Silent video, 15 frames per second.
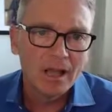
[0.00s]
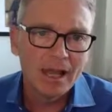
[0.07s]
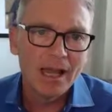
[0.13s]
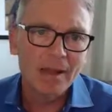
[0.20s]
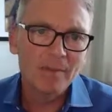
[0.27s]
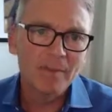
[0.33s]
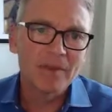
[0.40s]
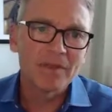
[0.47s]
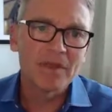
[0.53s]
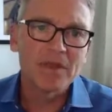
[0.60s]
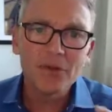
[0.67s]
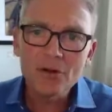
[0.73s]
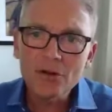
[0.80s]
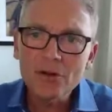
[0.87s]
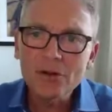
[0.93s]
The
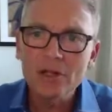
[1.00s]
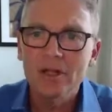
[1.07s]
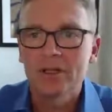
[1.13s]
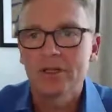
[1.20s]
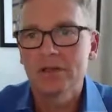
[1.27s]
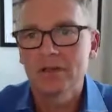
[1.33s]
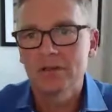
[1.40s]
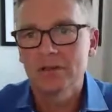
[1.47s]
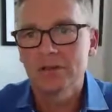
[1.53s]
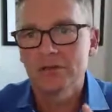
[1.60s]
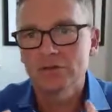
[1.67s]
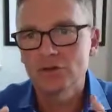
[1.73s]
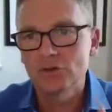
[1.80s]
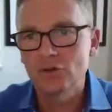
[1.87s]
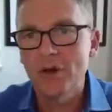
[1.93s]
third
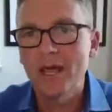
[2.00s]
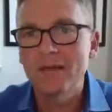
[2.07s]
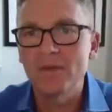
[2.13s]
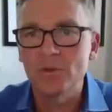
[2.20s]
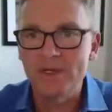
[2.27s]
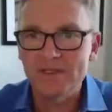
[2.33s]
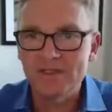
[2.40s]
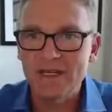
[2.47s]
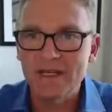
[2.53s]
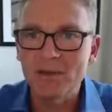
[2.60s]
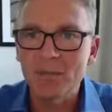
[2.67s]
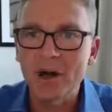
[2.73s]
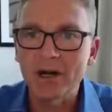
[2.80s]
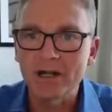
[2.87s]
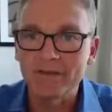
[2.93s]
trend that we see in
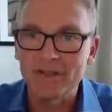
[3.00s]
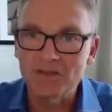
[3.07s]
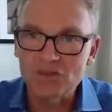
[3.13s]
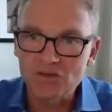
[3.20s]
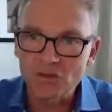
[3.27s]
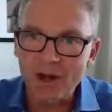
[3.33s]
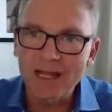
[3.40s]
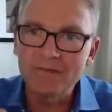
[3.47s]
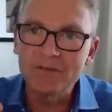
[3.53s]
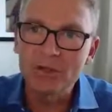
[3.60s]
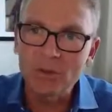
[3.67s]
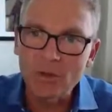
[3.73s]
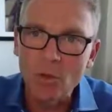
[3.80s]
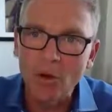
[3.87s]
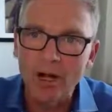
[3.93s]
the market that's
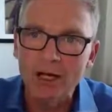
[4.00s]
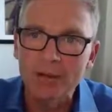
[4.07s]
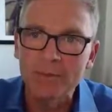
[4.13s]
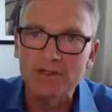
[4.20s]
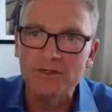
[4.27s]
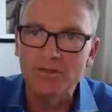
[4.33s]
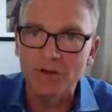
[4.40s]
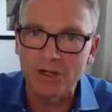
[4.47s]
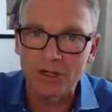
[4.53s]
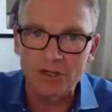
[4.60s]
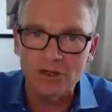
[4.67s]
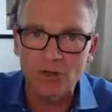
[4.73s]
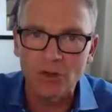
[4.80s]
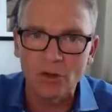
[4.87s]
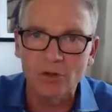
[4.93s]
driving requirements for your
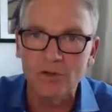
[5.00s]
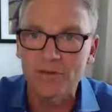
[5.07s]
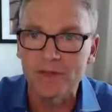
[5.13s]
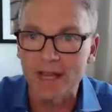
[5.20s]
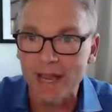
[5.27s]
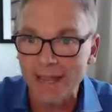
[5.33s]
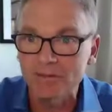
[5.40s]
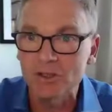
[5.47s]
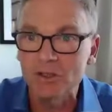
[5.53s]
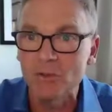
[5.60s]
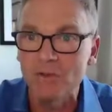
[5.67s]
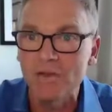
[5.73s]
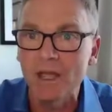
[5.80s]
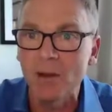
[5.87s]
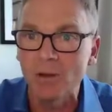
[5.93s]
controller that have to do
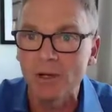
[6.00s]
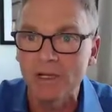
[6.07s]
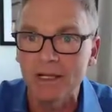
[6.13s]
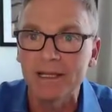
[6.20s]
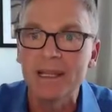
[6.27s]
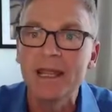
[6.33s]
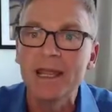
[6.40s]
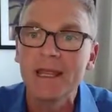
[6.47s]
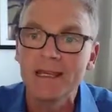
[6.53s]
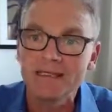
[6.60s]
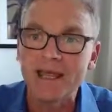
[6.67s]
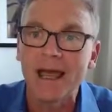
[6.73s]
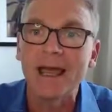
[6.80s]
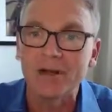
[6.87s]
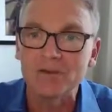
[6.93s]
with networking
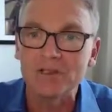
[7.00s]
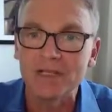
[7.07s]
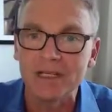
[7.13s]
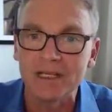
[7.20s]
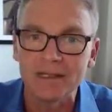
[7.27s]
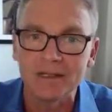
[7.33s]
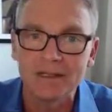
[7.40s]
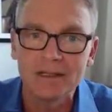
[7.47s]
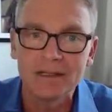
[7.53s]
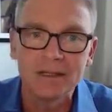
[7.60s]
is IoT.